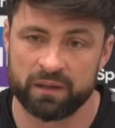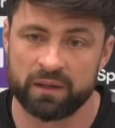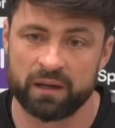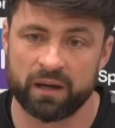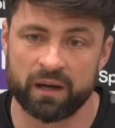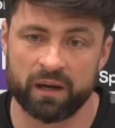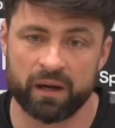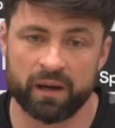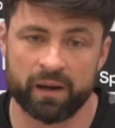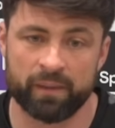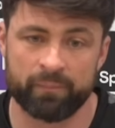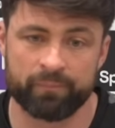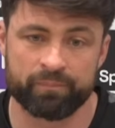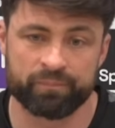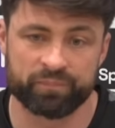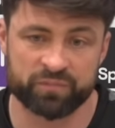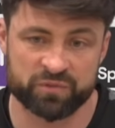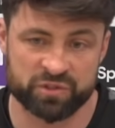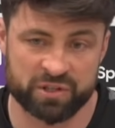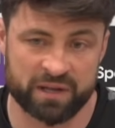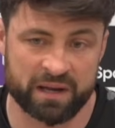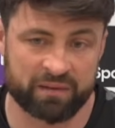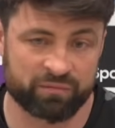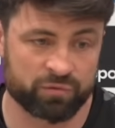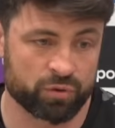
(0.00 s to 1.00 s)

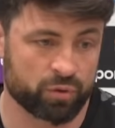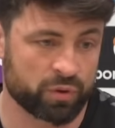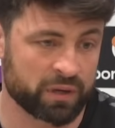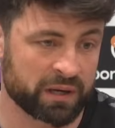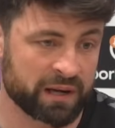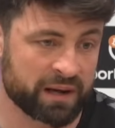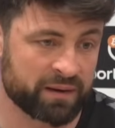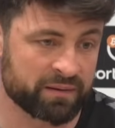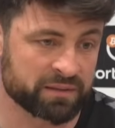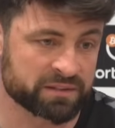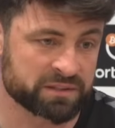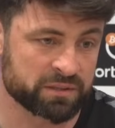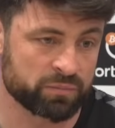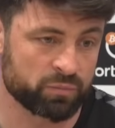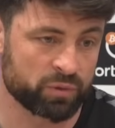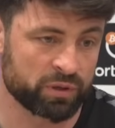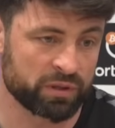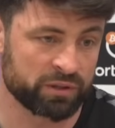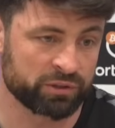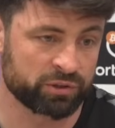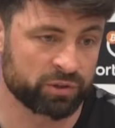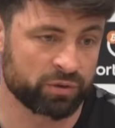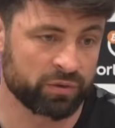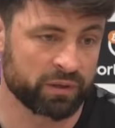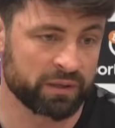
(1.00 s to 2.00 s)
So they have real clarity in what
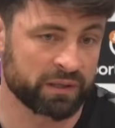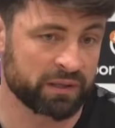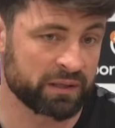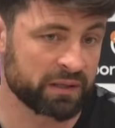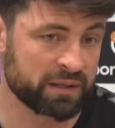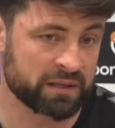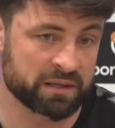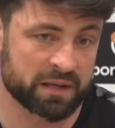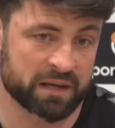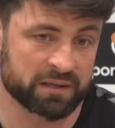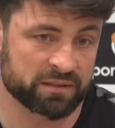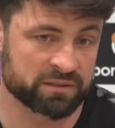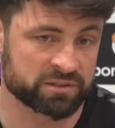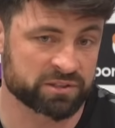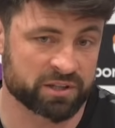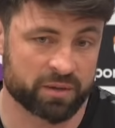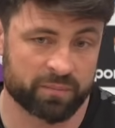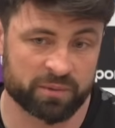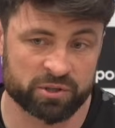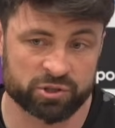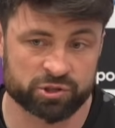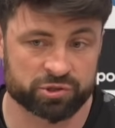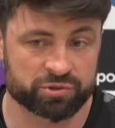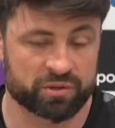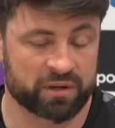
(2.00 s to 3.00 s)
they're doing, and so
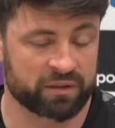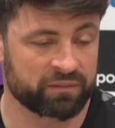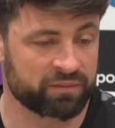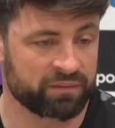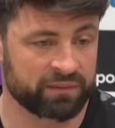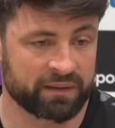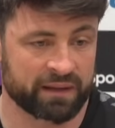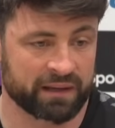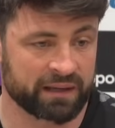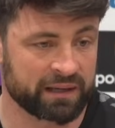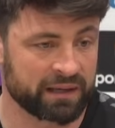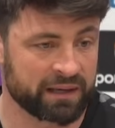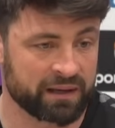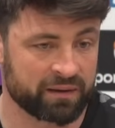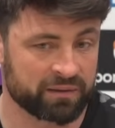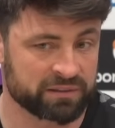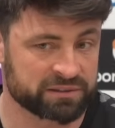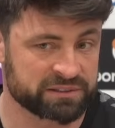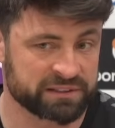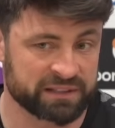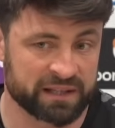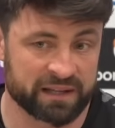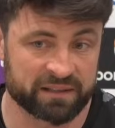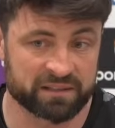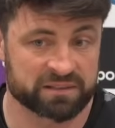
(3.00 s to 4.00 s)
much strength in that
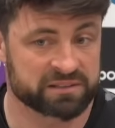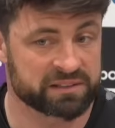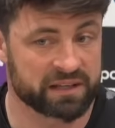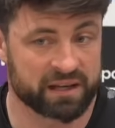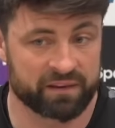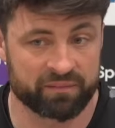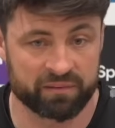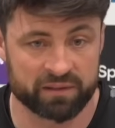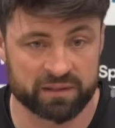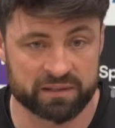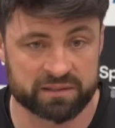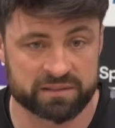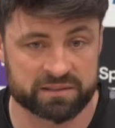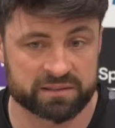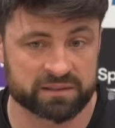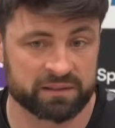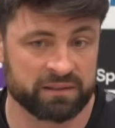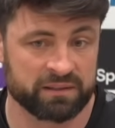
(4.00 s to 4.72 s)
clarity and togetherness.